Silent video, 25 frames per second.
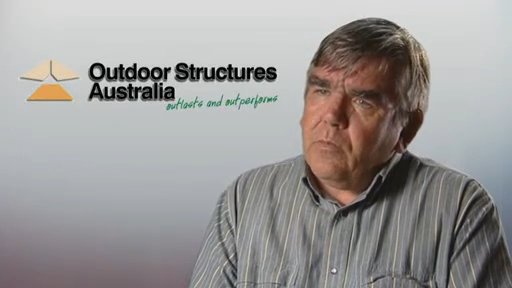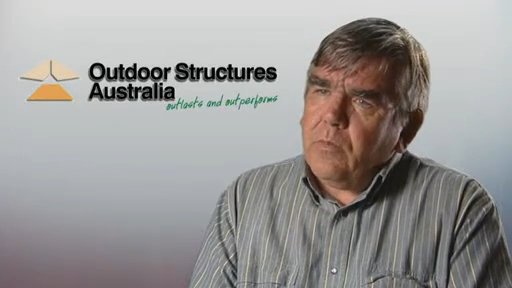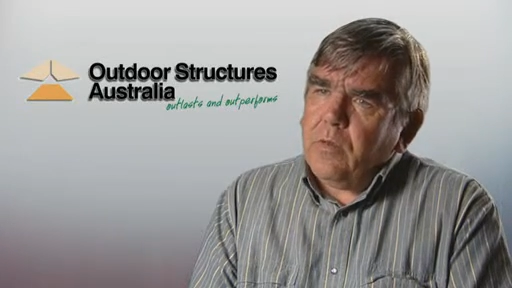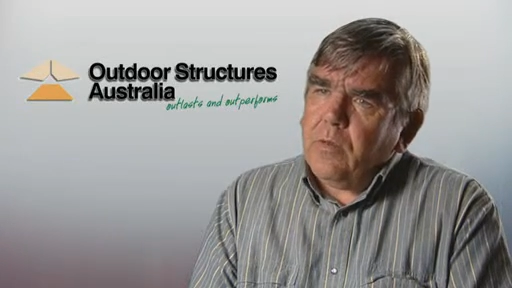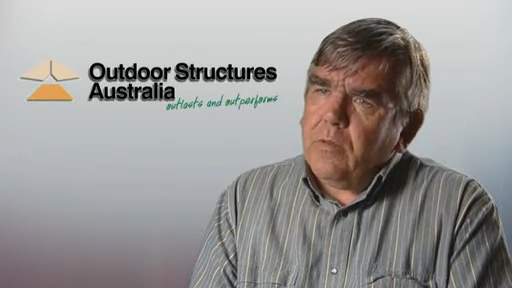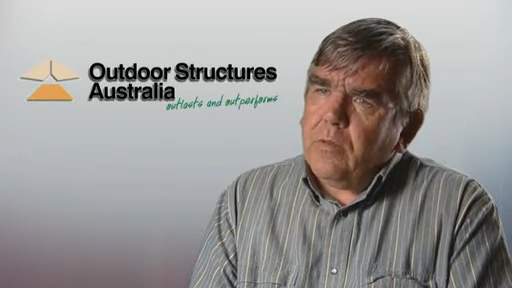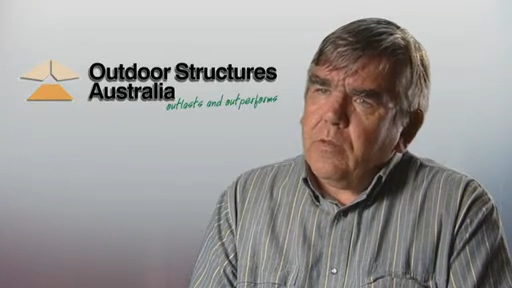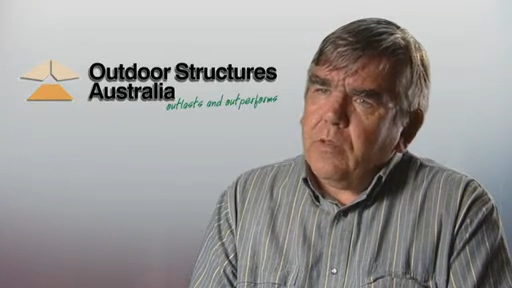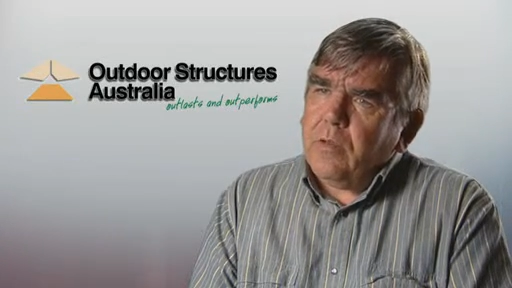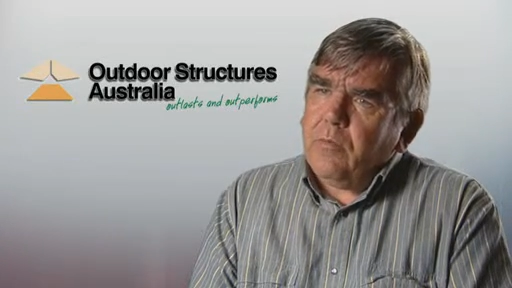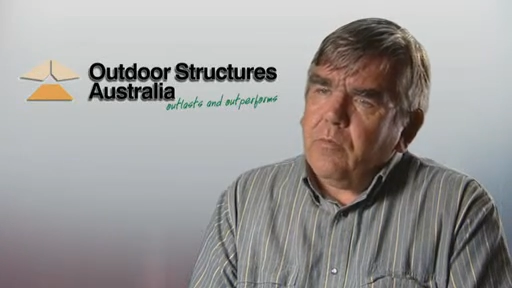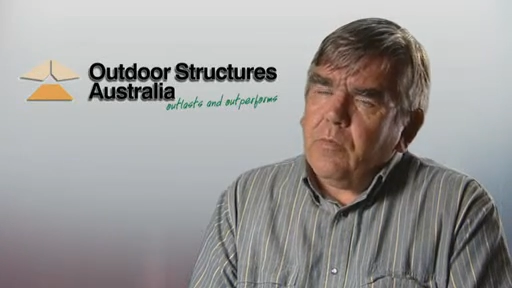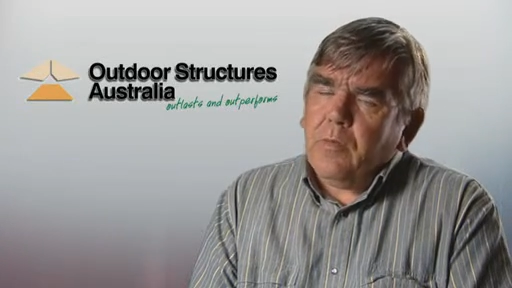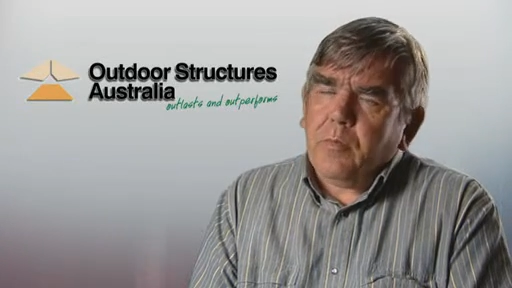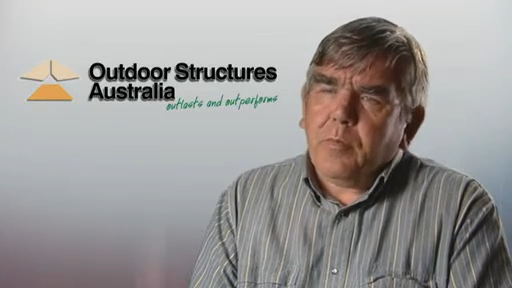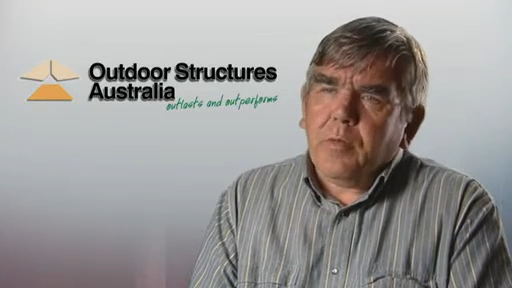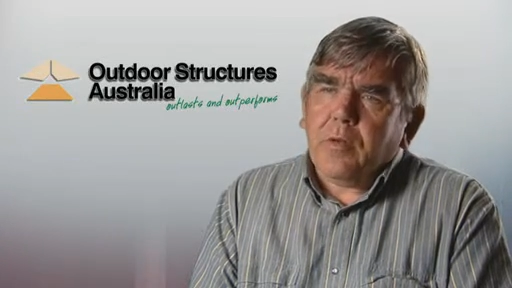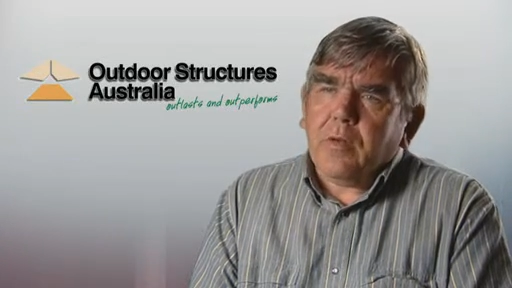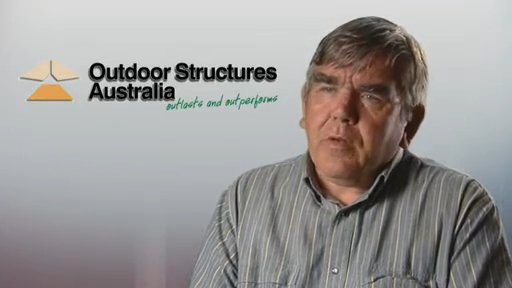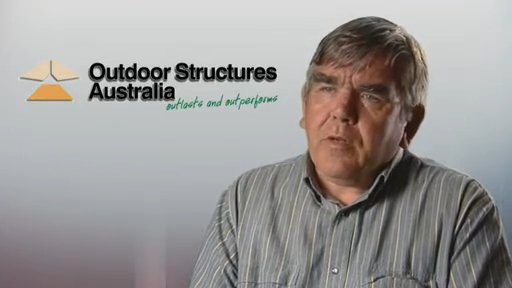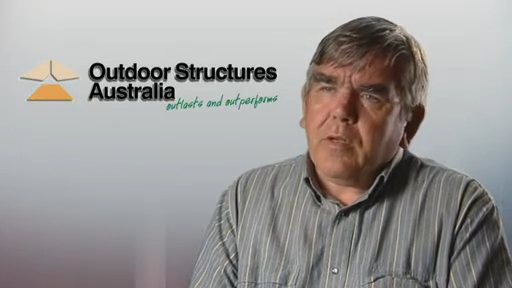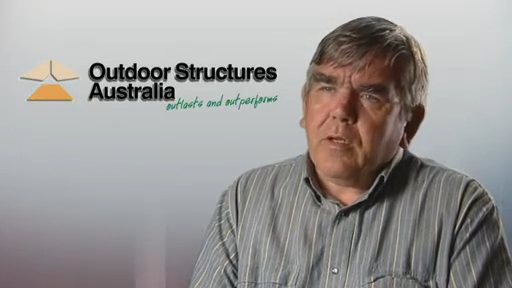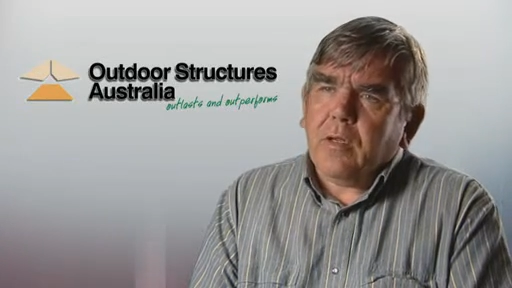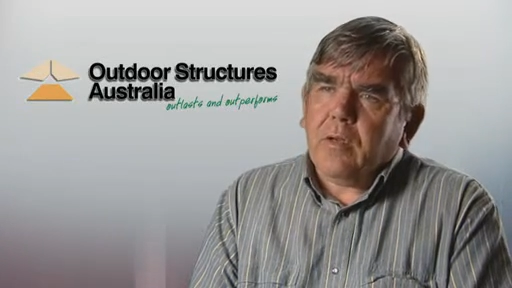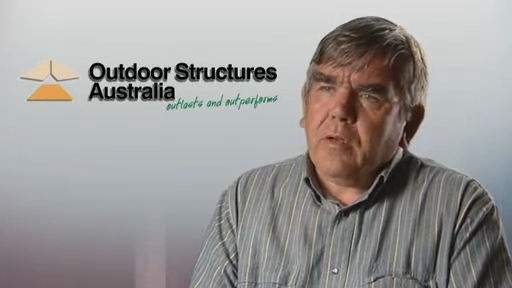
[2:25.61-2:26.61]
where they
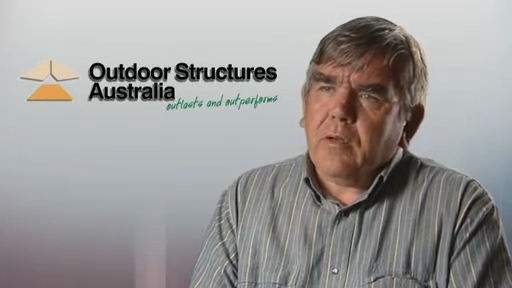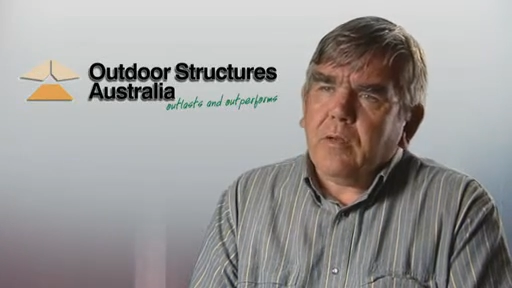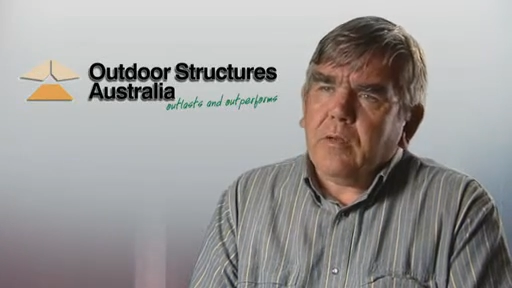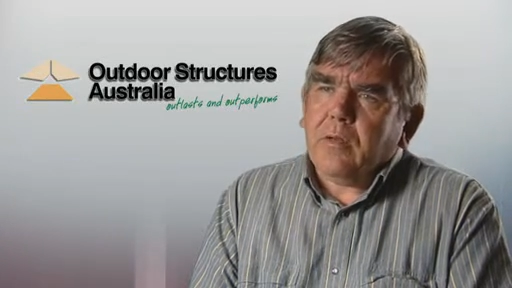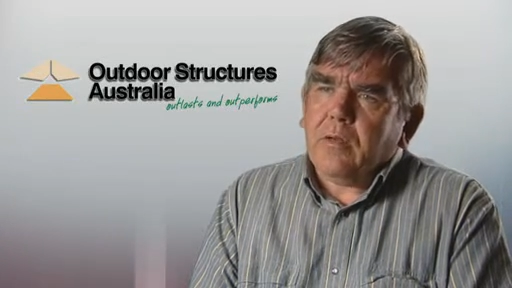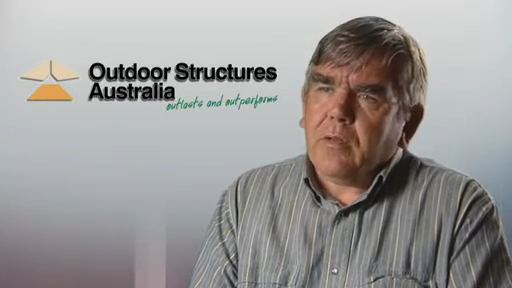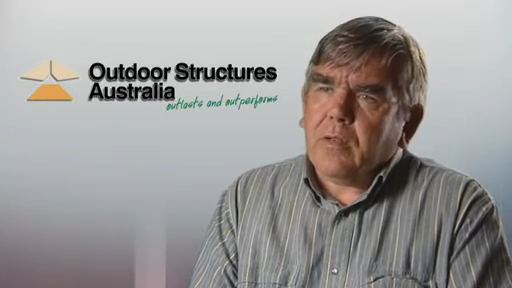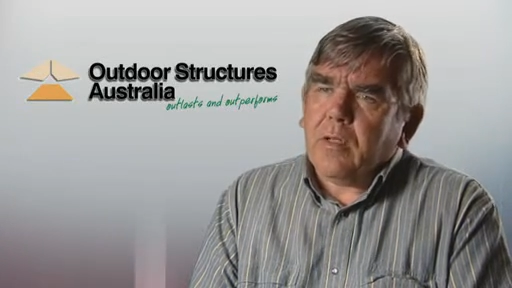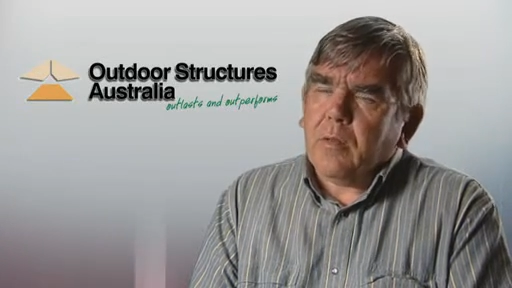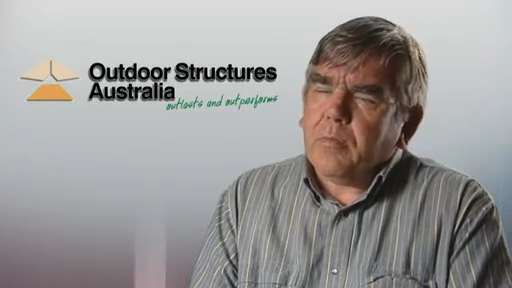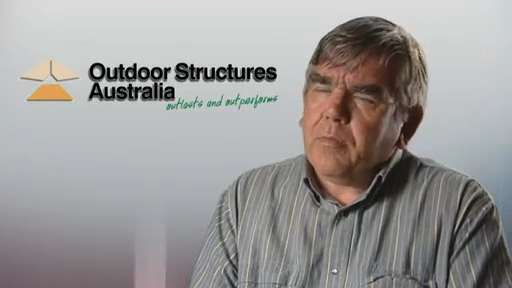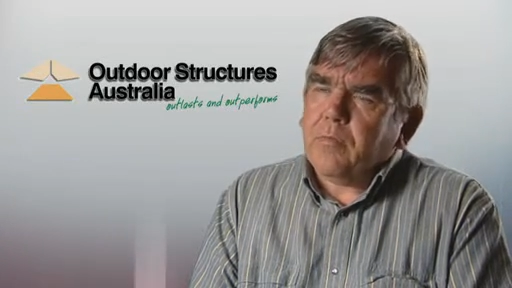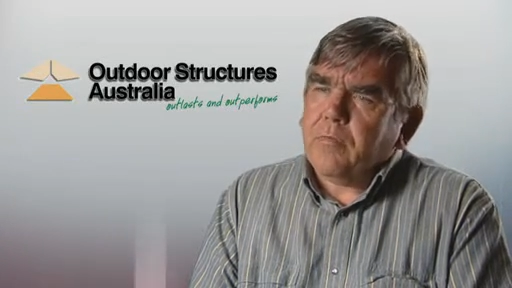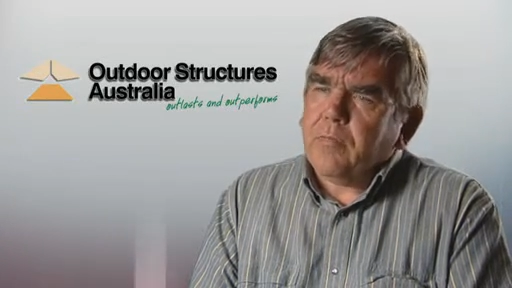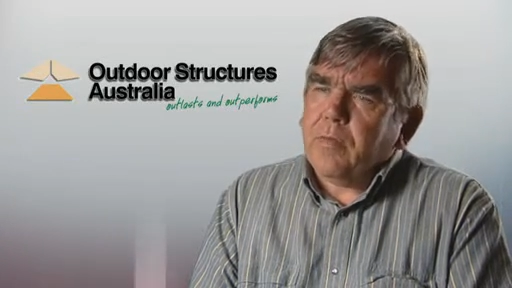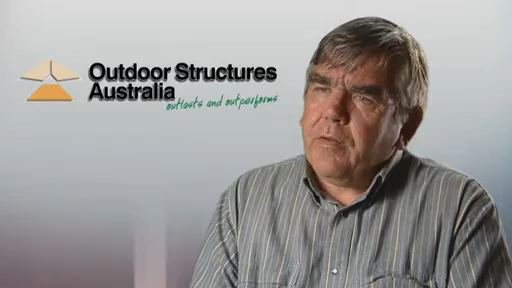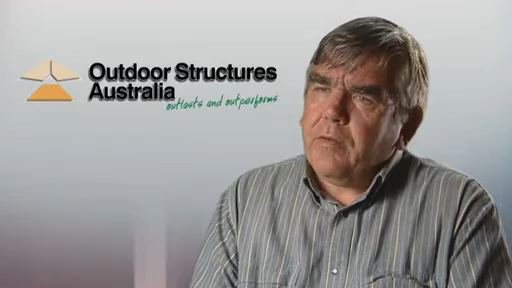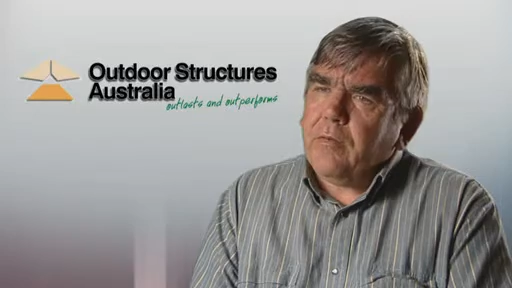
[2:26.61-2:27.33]
rehabilitated a couple of